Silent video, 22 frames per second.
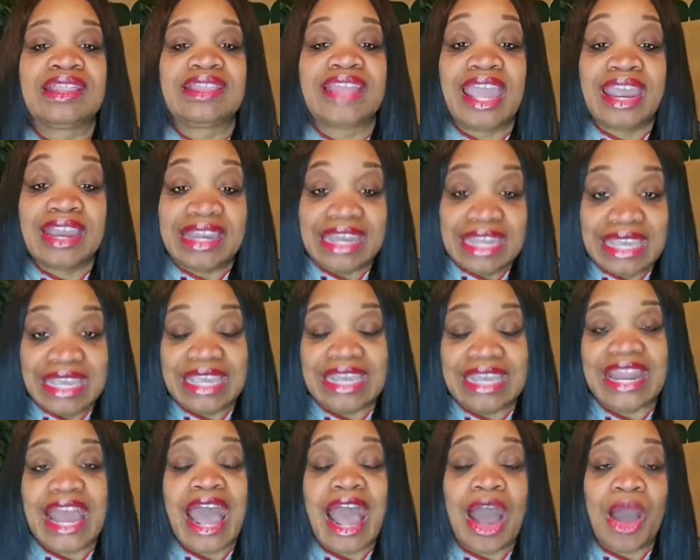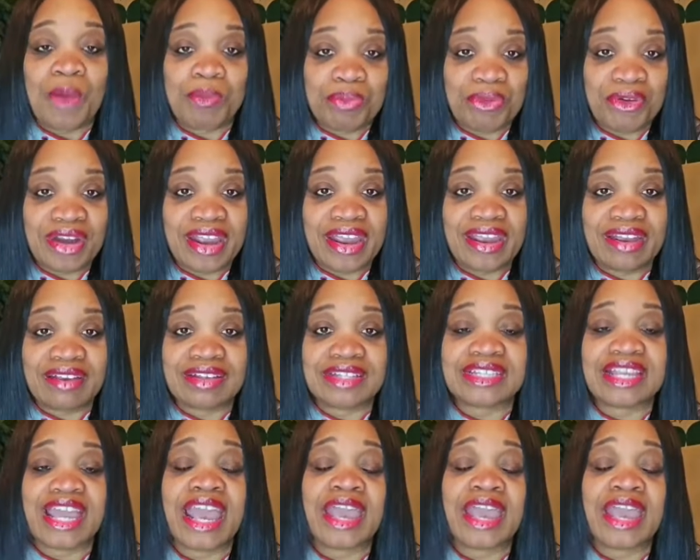They need our prayers,